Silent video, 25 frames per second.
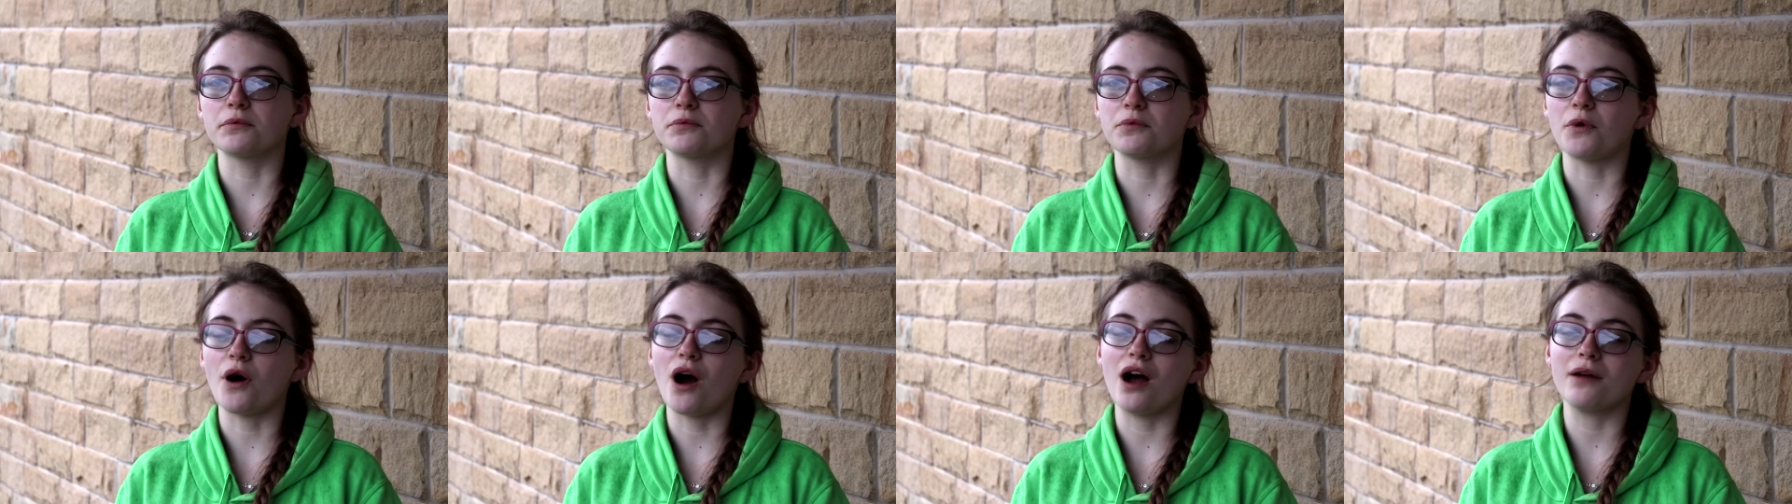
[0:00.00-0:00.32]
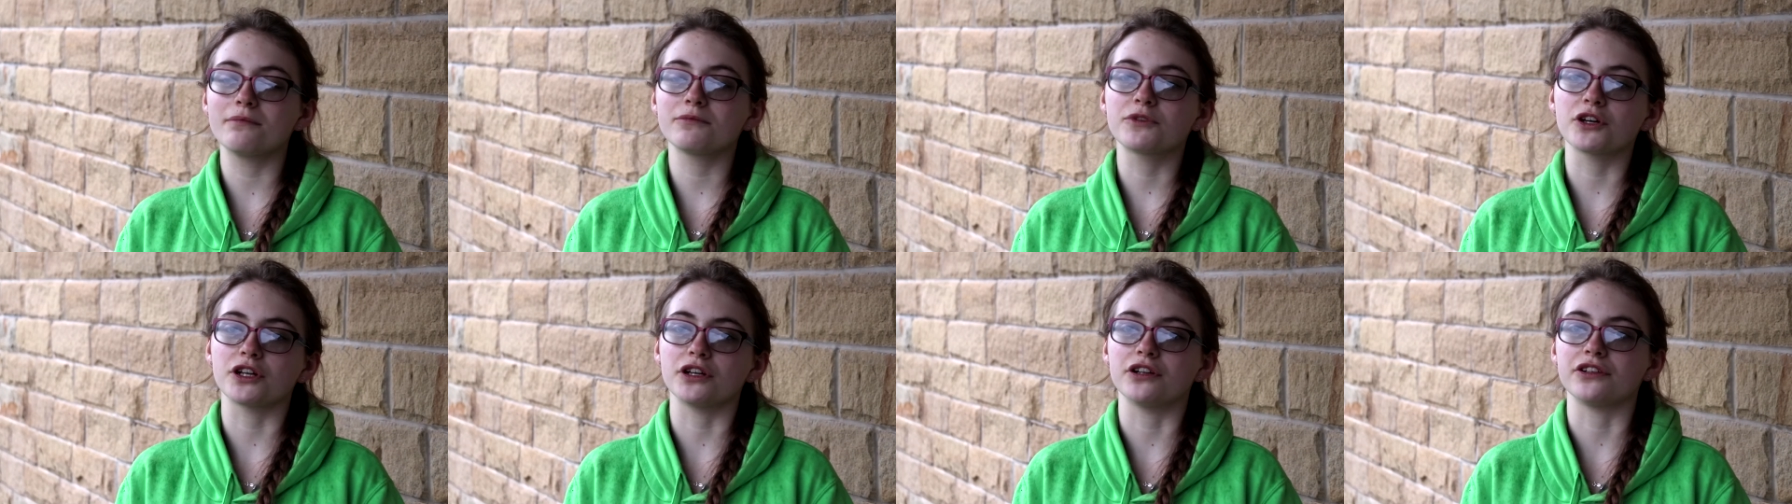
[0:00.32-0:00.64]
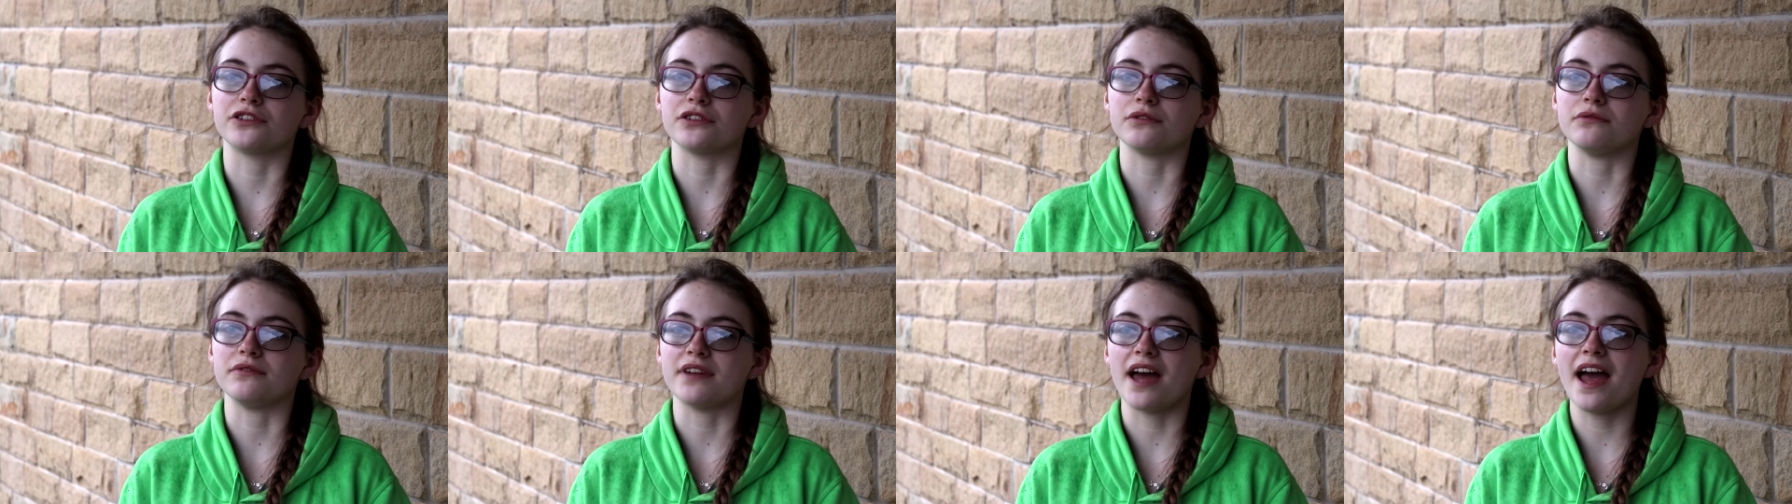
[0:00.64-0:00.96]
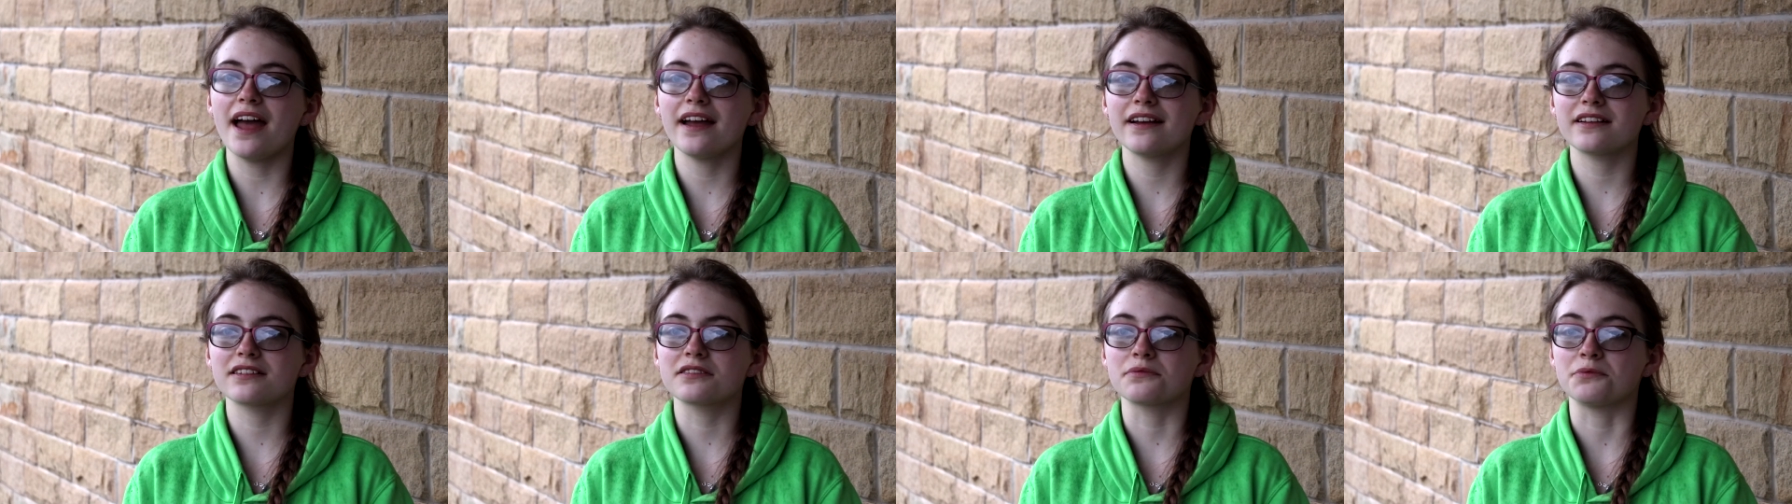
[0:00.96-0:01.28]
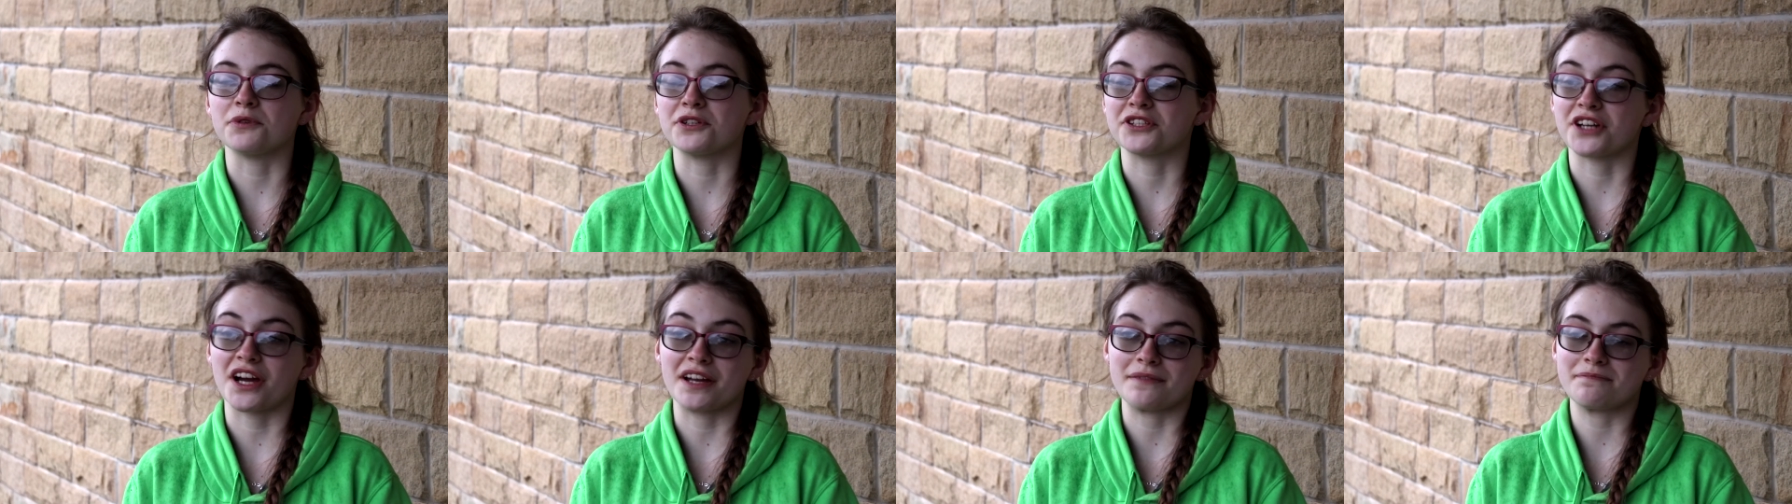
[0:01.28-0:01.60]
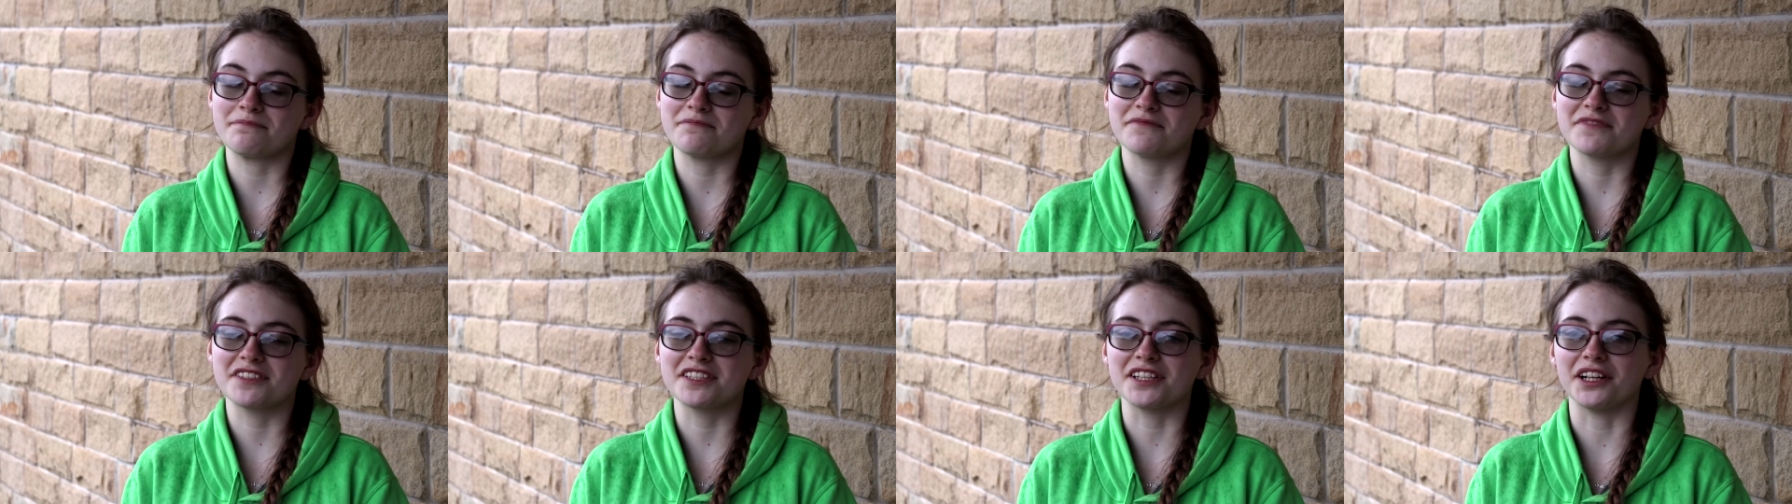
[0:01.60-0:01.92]
what I'm going to do next, which I
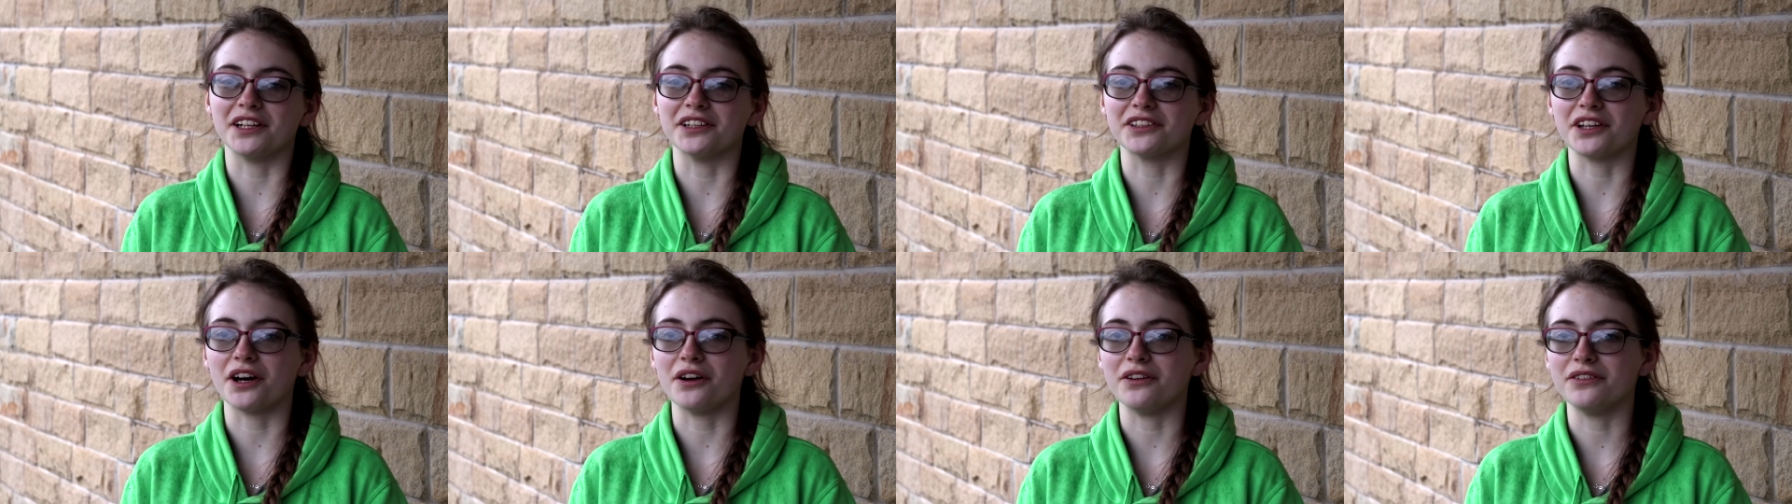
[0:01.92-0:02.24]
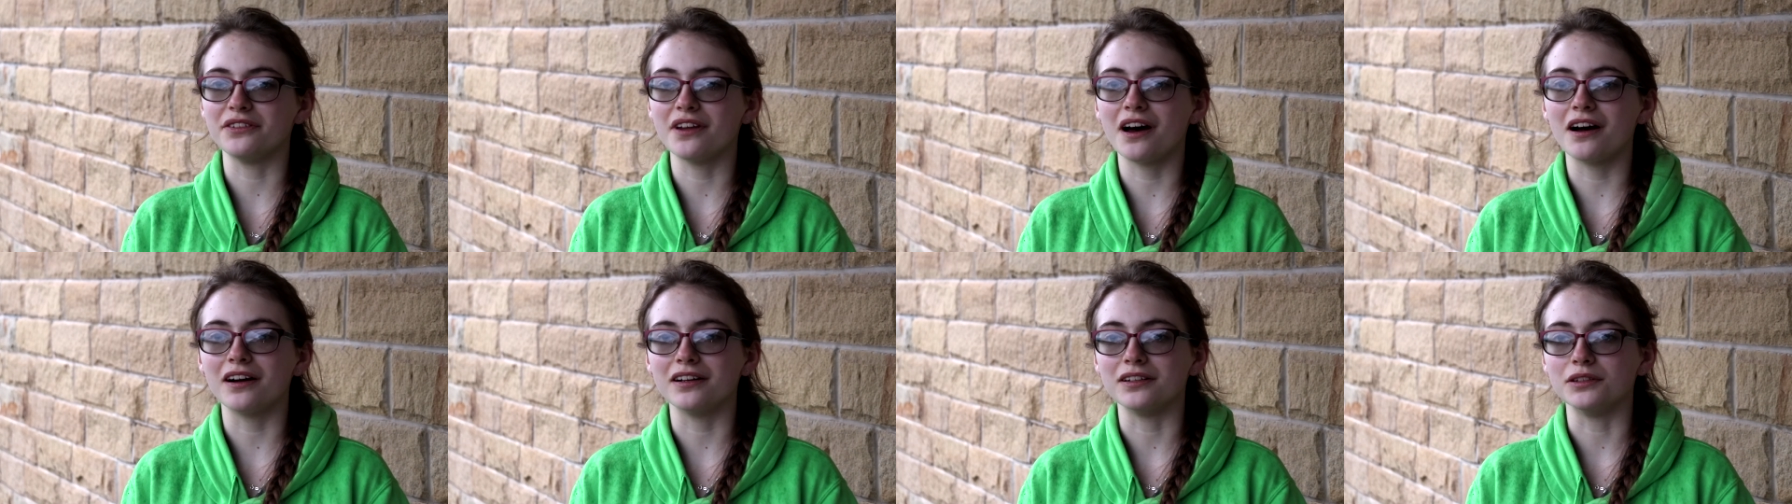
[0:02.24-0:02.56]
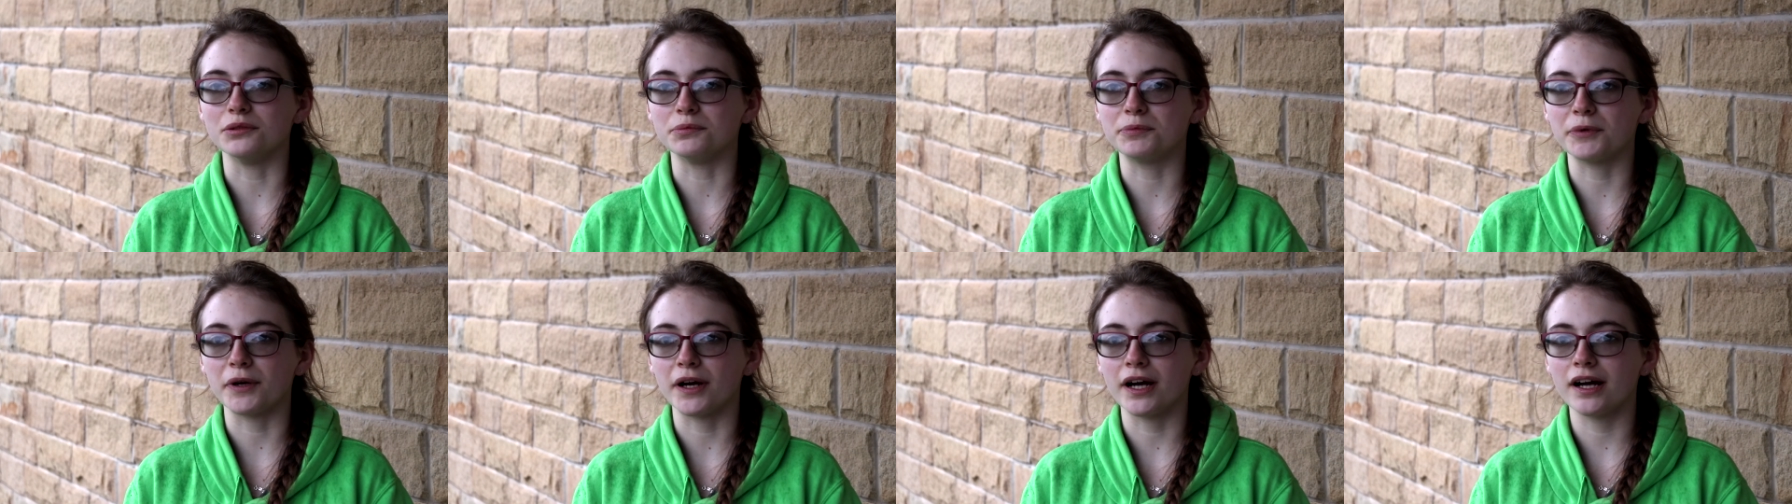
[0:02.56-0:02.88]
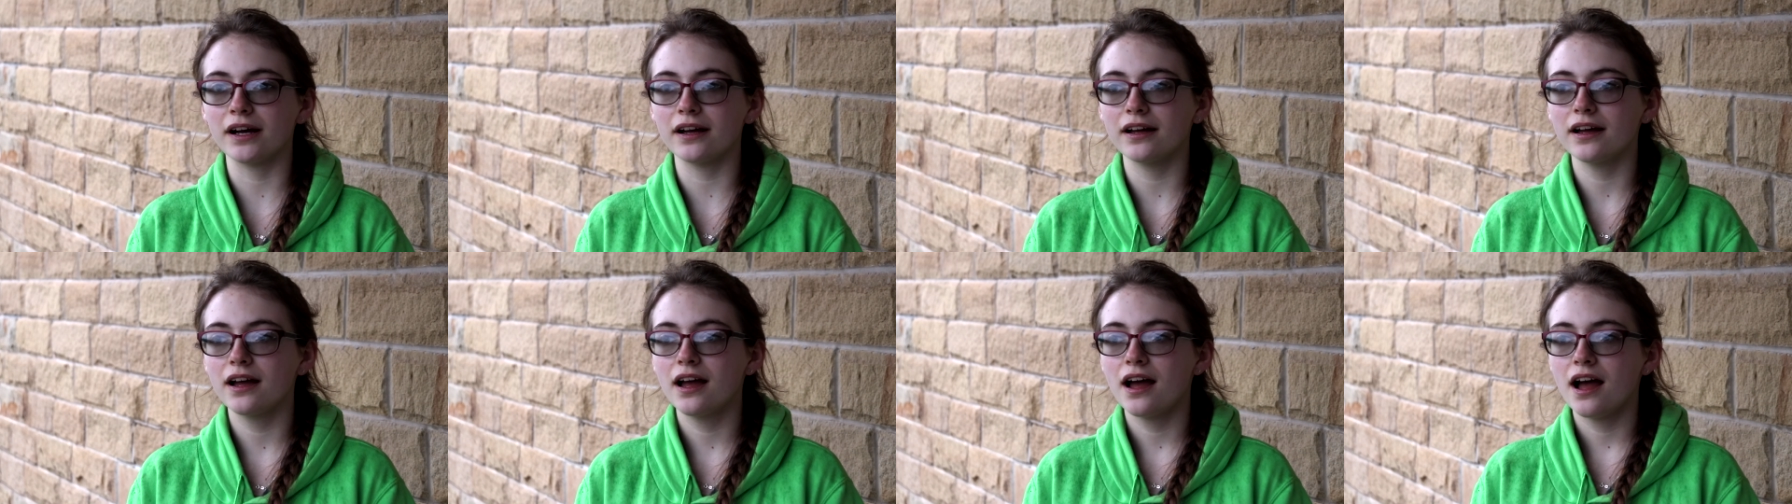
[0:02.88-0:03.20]
still don't know, but